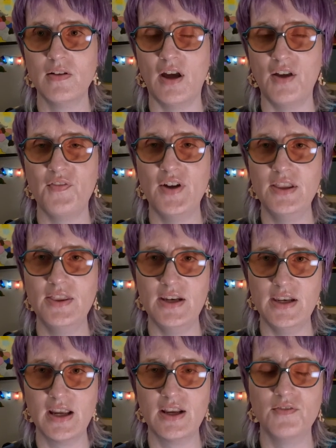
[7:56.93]
I find the
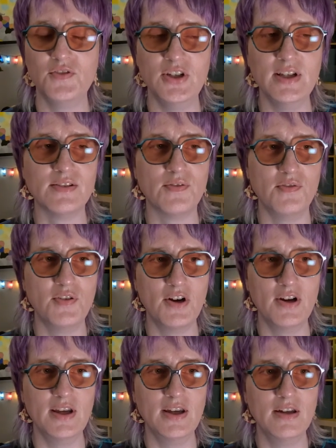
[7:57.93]
negative G is
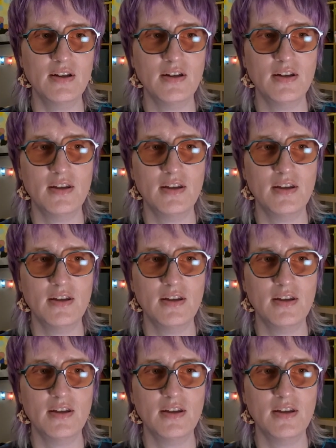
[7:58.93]
very